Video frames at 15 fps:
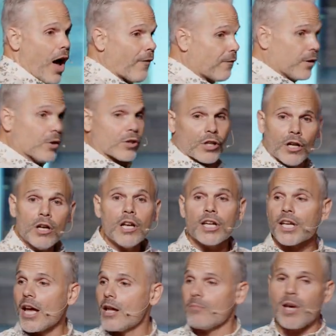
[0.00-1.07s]
I feel good
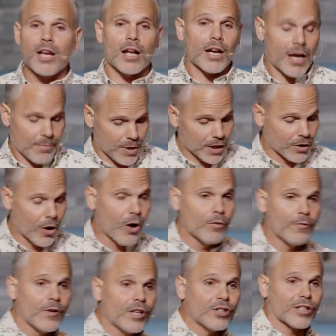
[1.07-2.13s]
again, man. I got my
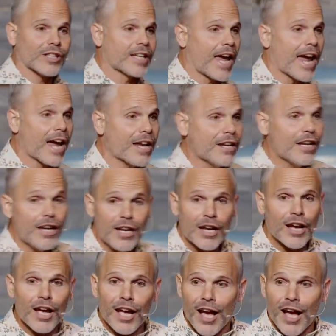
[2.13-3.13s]
goldfish and candy.